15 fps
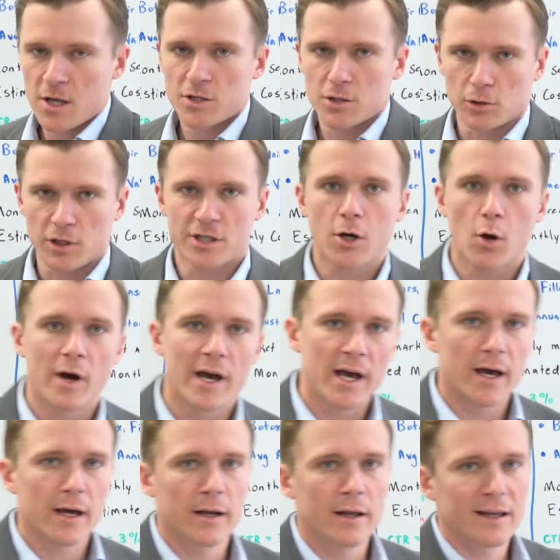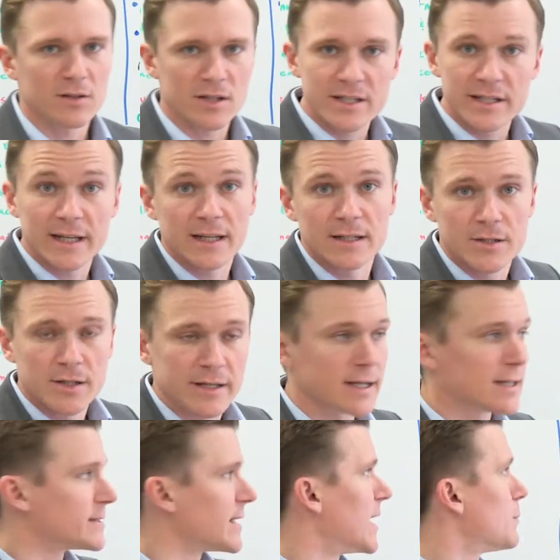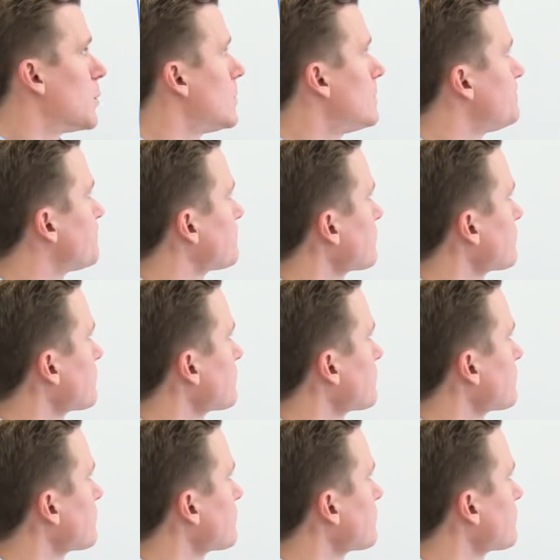So let's go ahead and let's dig into the example.